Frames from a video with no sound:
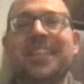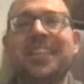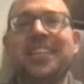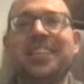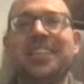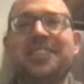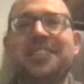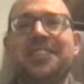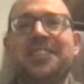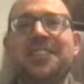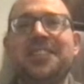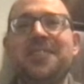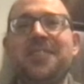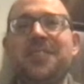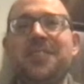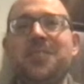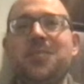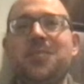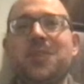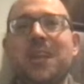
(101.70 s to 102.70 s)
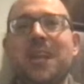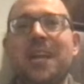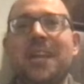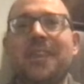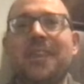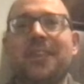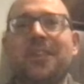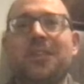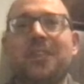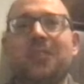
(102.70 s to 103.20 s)
not like he's leaving
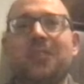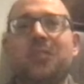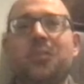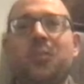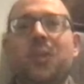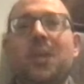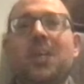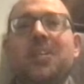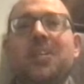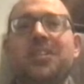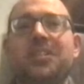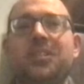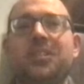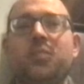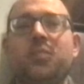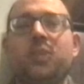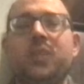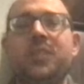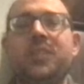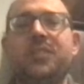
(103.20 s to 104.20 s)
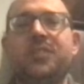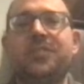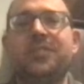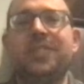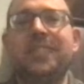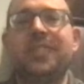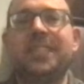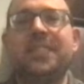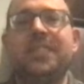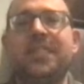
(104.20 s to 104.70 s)
UConn to coach the Washington
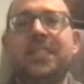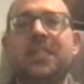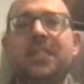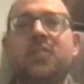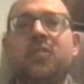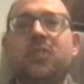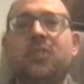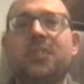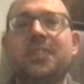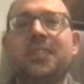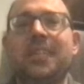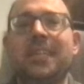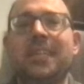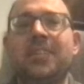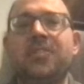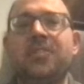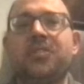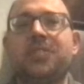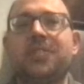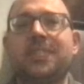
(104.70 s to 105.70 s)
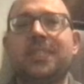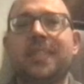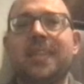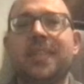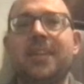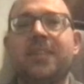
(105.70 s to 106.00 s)
Wizards. It's the Los Angeles